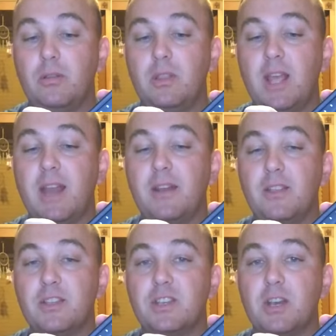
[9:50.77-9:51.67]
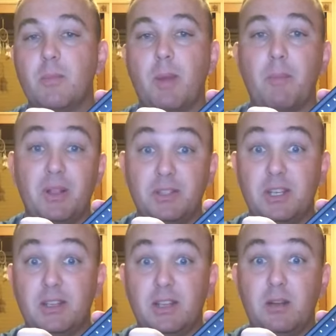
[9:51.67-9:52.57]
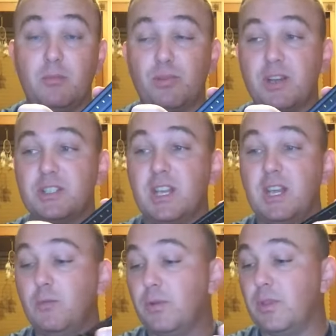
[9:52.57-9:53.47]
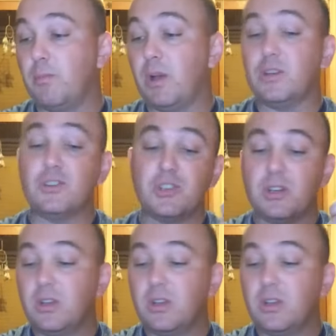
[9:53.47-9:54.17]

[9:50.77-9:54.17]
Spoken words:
the end of this here by melting a little and pressing in with a punch,